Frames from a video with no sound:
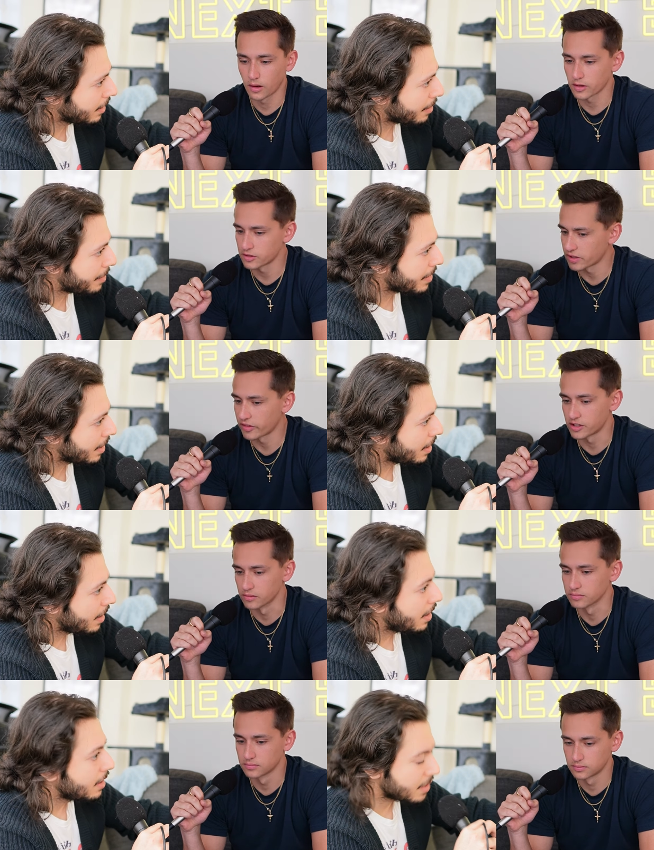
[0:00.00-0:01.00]
Speaker 1: I think when, it's 72.
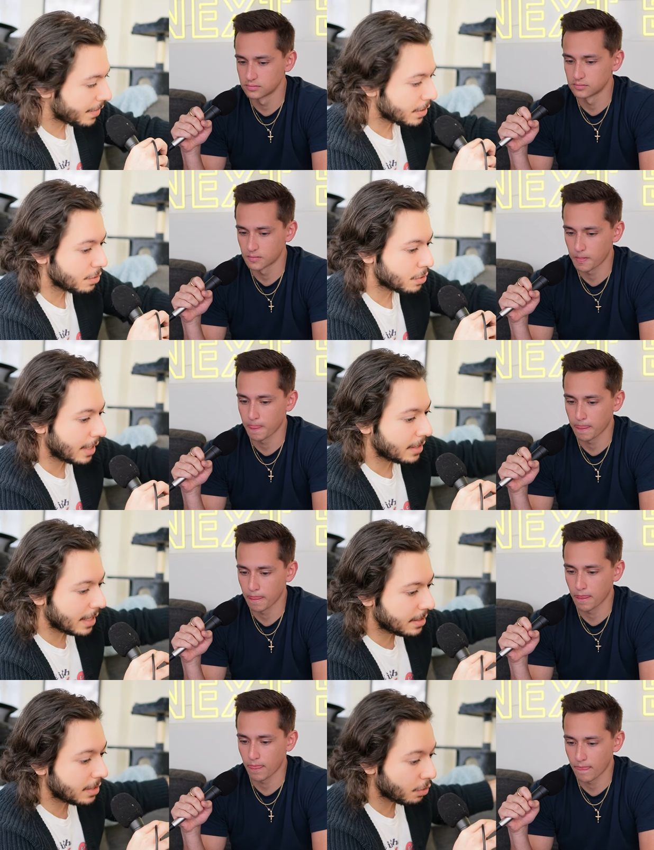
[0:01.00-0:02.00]
72. So that,
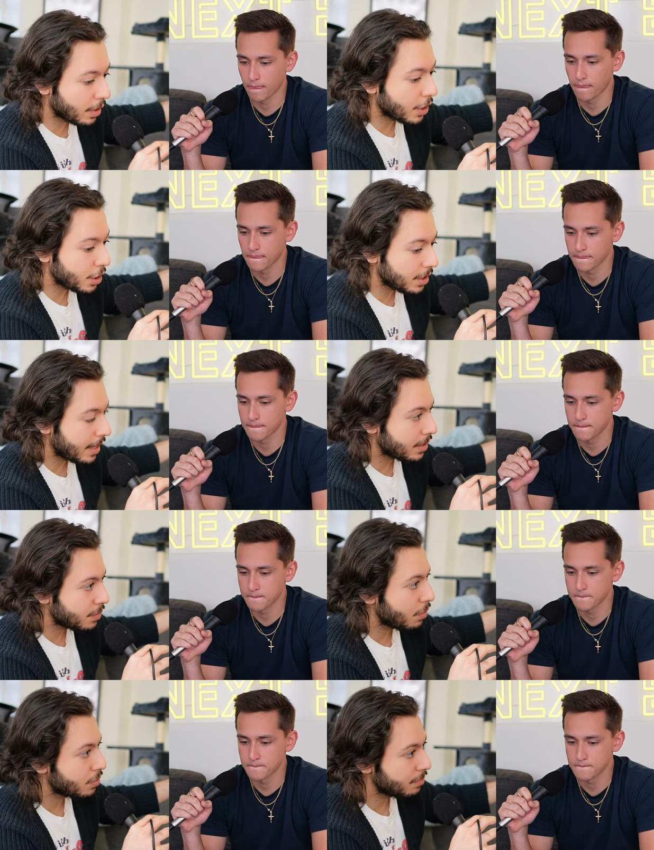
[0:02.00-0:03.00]
that the duration that is
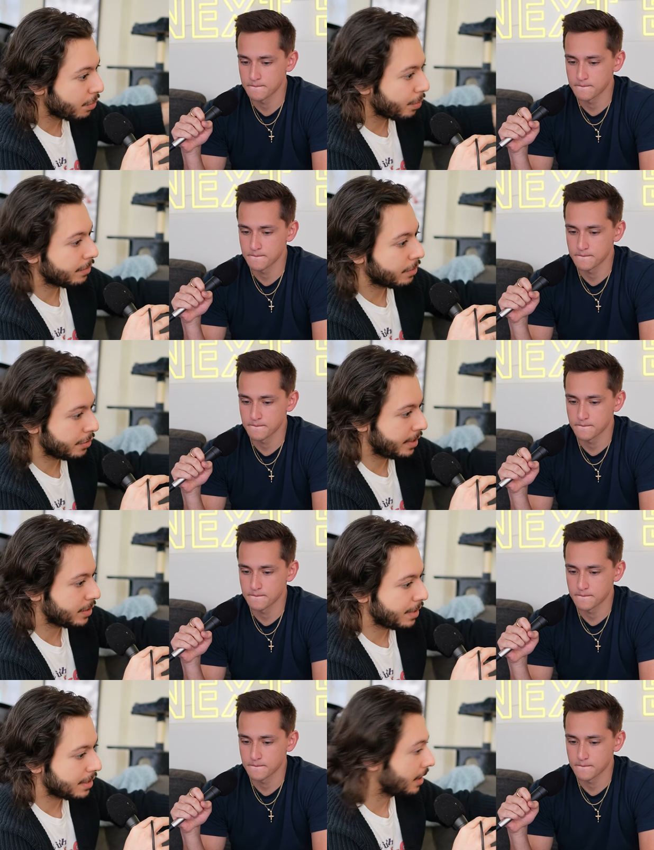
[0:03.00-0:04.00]
most important for
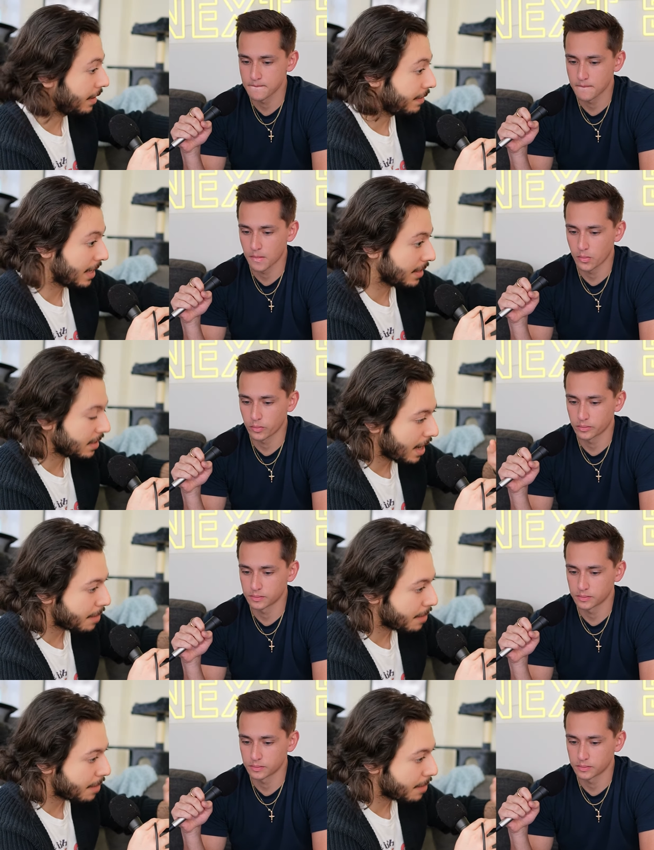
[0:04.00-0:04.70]
transplants, like if that's the